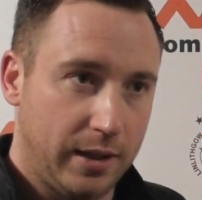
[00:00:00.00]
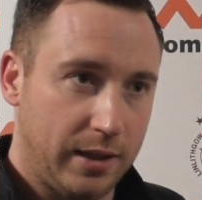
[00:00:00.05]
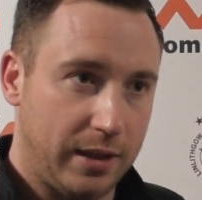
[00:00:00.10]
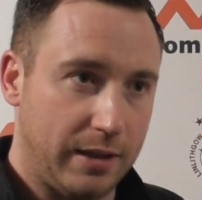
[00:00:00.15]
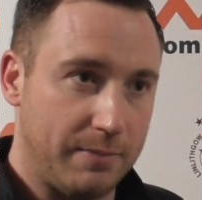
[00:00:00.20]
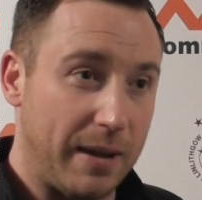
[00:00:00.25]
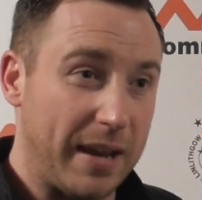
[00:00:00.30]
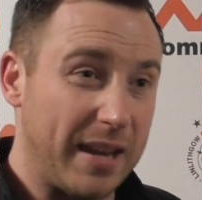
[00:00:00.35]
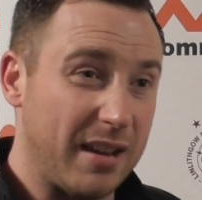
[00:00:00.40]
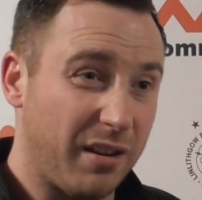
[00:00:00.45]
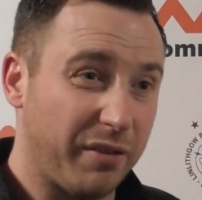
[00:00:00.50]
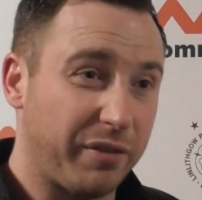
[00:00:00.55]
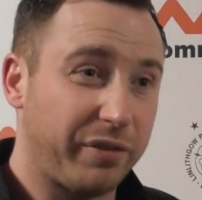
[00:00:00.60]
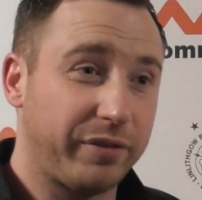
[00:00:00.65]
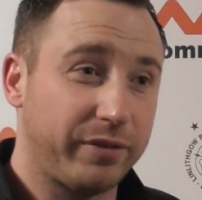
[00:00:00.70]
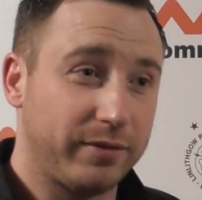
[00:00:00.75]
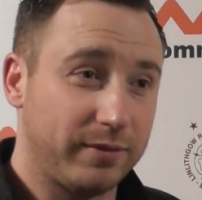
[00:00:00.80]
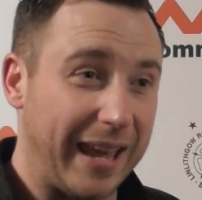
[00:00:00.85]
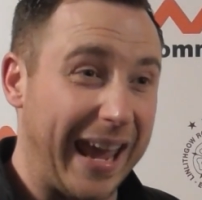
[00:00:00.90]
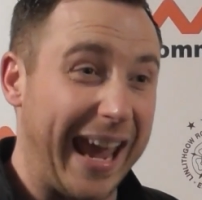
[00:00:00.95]
they might
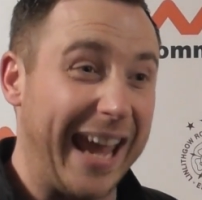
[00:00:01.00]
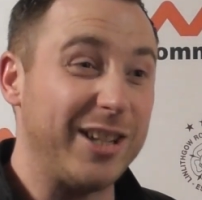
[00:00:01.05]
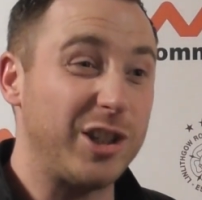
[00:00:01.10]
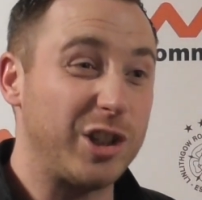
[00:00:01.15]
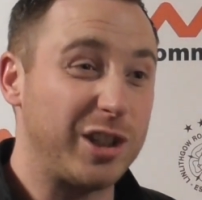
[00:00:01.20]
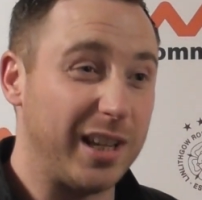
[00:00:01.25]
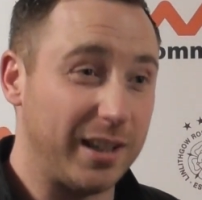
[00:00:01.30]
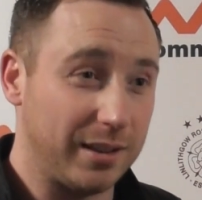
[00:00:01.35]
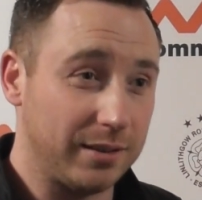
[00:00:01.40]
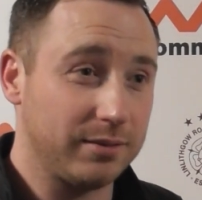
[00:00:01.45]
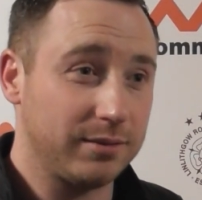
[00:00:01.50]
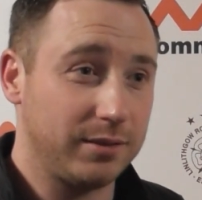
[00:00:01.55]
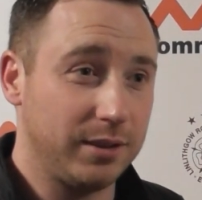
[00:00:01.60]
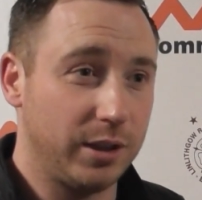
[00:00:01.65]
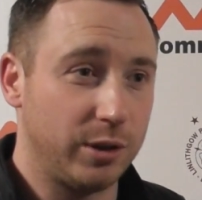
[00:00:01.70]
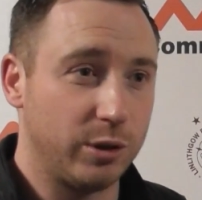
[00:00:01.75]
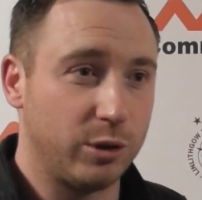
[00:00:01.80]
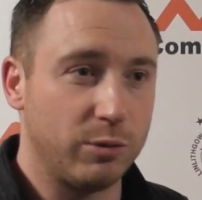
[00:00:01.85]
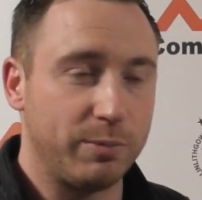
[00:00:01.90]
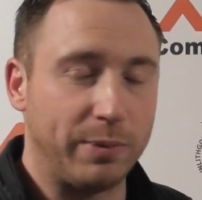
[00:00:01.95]
have edged it,
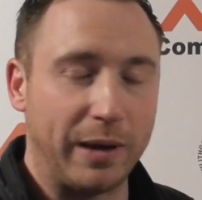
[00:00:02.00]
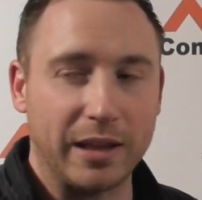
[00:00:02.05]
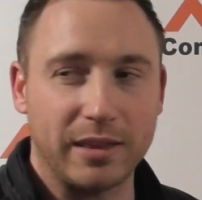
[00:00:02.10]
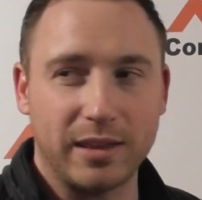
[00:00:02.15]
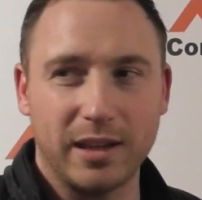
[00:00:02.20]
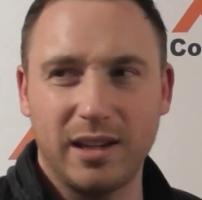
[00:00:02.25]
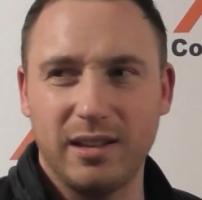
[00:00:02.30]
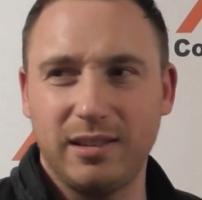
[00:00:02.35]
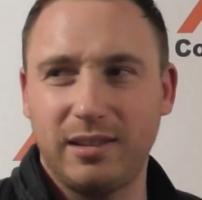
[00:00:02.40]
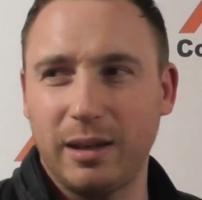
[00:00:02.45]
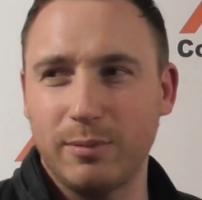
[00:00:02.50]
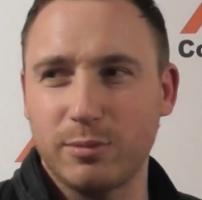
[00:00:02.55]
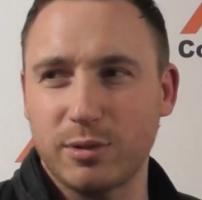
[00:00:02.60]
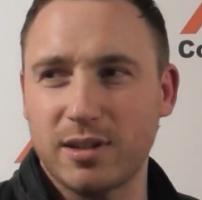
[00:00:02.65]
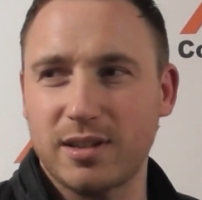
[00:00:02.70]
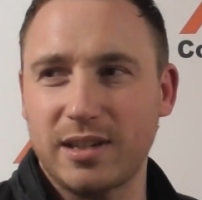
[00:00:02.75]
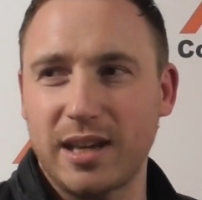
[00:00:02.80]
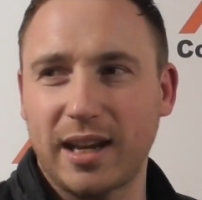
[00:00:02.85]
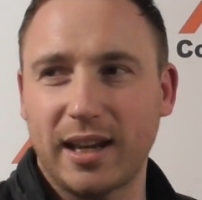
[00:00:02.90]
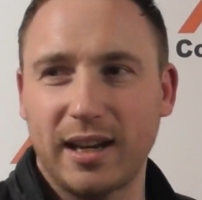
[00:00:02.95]
but I think in terms
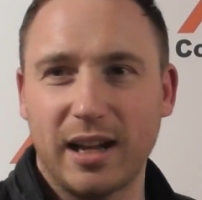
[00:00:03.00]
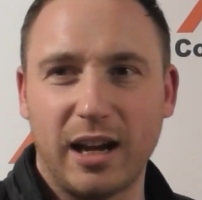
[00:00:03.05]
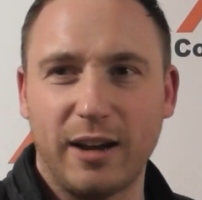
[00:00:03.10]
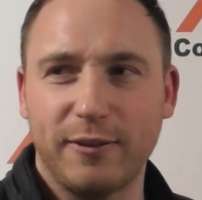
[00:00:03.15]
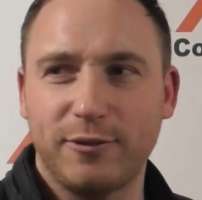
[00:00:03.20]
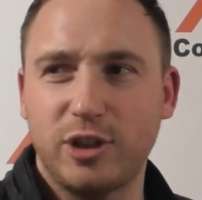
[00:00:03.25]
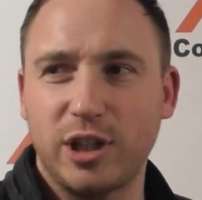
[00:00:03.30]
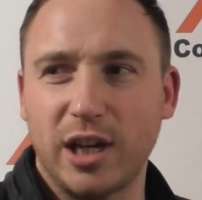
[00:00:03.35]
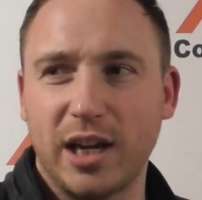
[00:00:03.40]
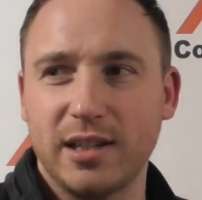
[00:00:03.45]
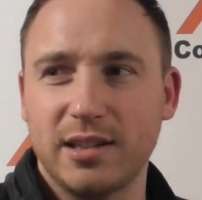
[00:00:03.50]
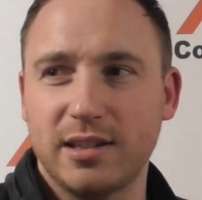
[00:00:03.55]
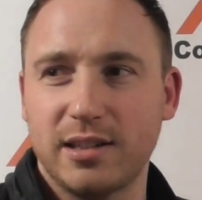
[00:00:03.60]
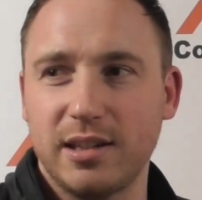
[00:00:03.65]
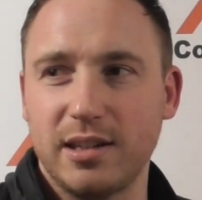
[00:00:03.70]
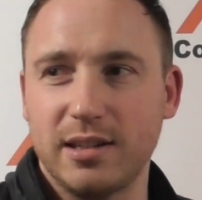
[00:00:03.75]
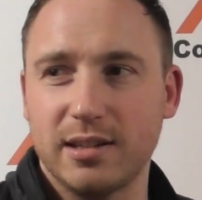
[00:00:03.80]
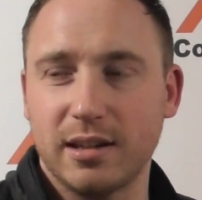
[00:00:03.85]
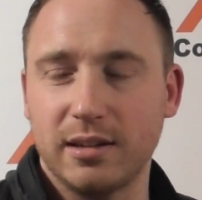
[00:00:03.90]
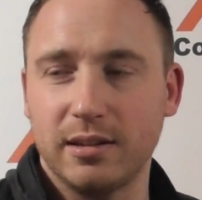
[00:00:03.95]
of second half
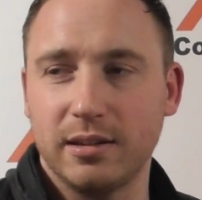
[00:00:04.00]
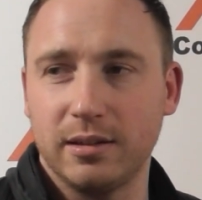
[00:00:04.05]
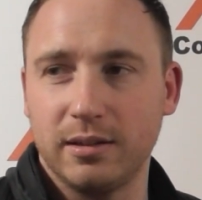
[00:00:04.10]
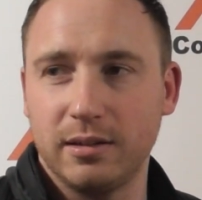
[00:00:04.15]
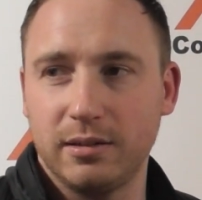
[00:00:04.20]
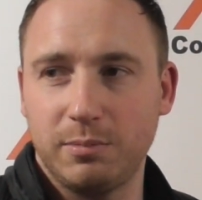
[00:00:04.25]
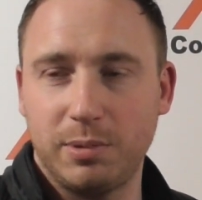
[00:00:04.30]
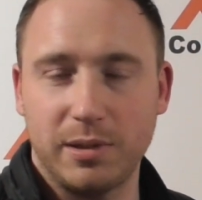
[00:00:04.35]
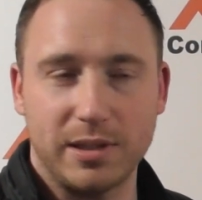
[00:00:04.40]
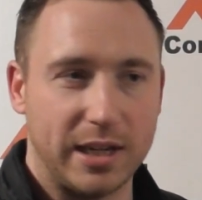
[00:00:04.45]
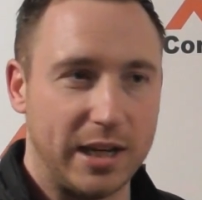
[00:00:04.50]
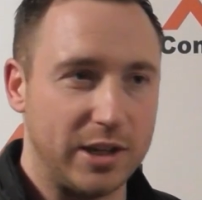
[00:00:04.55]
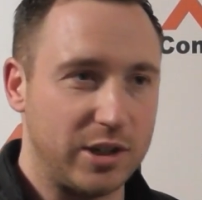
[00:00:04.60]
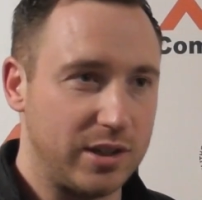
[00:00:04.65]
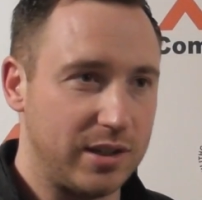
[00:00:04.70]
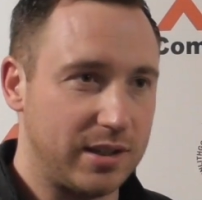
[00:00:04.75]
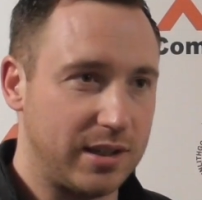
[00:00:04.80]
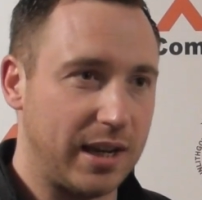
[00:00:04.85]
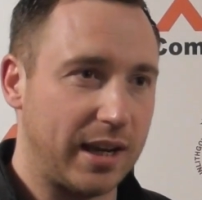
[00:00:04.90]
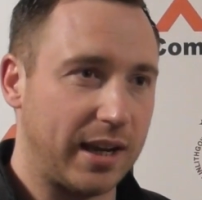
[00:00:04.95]
chances and
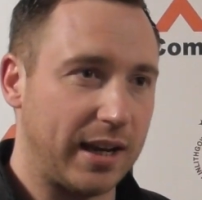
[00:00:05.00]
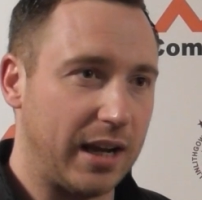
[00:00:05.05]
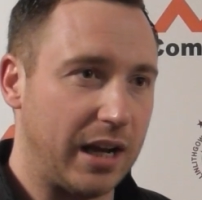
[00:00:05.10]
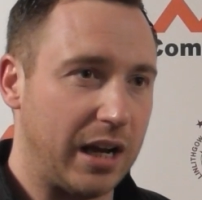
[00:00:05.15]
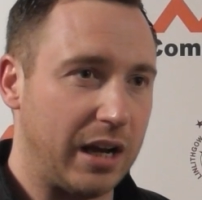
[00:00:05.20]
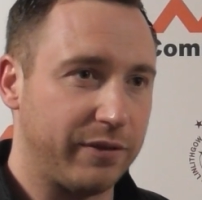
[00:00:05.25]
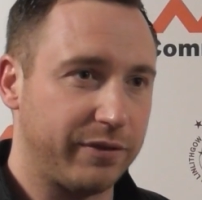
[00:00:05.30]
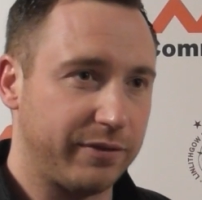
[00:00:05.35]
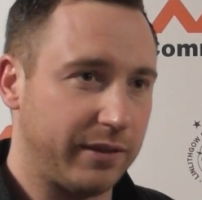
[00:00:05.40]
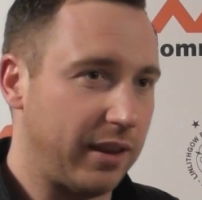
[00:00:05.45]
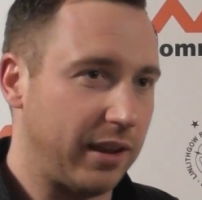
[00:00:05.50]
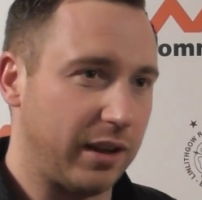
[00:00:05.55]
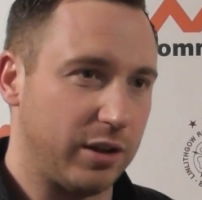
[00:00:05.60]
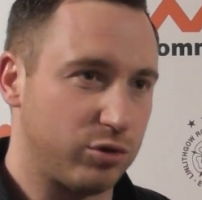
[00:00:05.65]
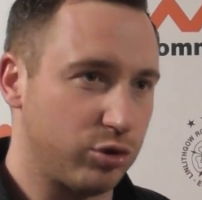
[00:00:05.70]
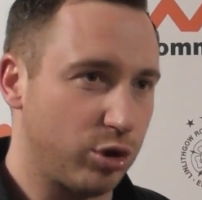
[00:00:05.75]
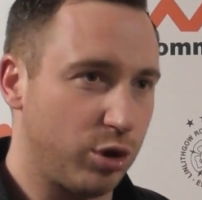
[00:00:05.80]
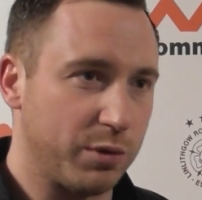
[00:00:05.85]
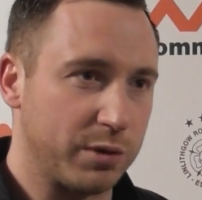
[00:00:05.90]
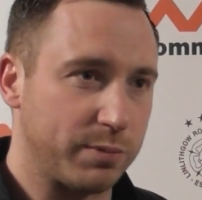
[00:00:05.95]
possession second half, I think a
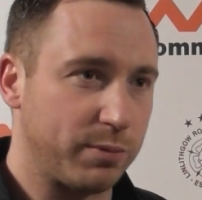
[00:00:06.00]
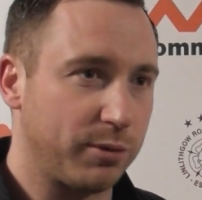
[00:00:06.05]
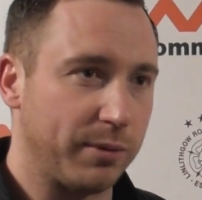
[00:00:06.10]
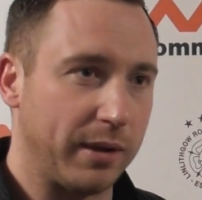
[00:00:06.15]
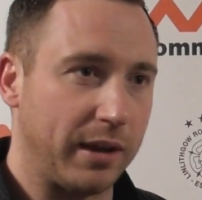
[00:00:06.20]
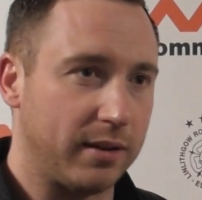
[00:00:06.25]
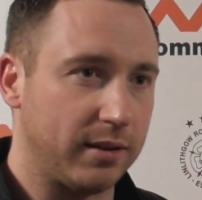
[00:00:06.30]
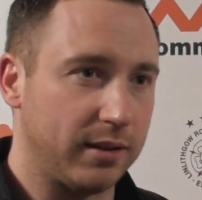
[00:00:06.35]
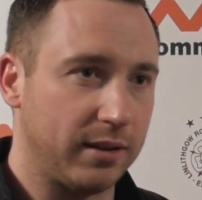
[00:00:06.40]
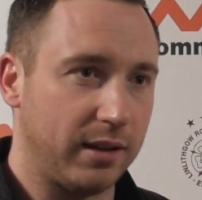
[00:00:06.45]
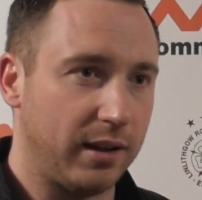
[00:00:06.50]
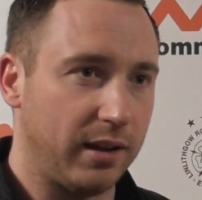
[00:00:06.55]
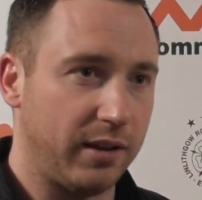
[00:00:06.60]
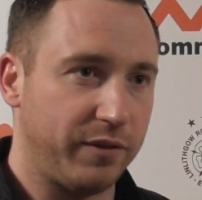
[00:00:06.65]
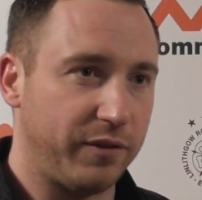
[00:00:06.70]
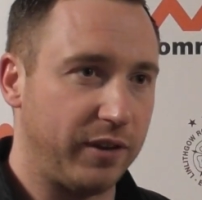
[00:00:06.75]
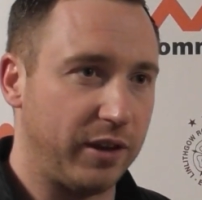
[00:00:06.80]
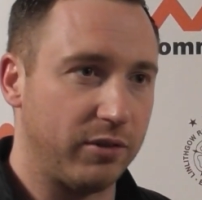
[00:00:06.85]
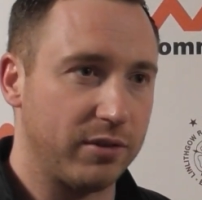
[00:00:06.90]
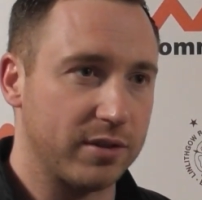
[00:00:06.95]
draw was probably a
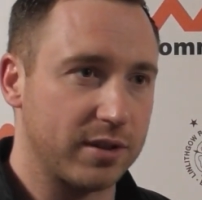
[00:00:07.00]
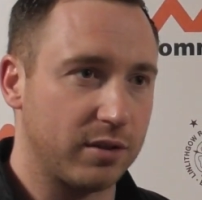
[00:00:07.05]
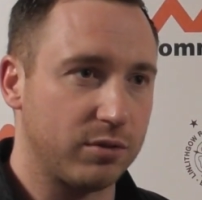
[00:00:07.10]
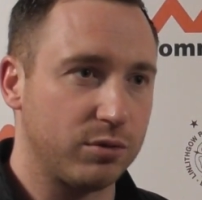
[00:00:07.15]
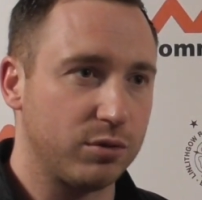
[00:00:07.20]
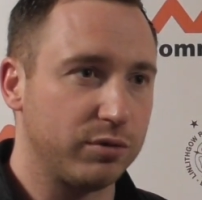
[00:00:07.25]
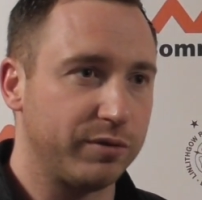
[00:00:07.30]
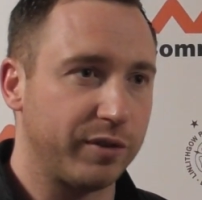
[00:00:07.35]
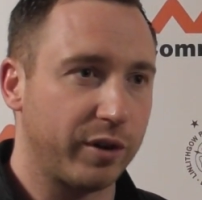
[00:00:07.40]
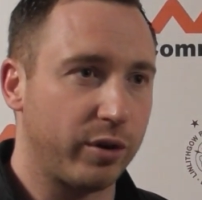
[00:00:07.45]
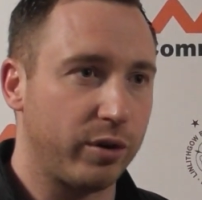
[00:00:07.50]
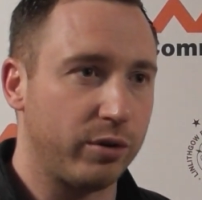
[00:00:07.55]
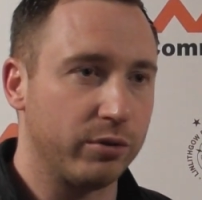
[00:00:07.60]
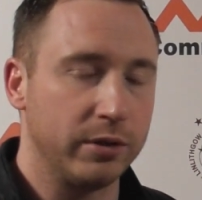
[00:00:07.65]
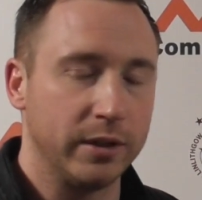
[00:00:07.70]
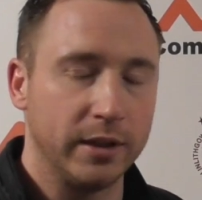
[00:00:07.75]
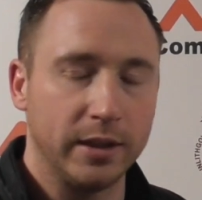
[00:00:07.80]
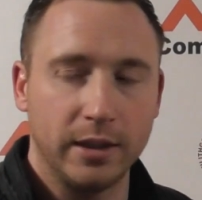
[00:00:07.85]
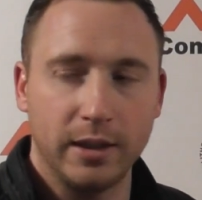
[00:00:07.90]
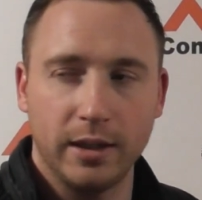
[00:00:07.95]
fair result overall.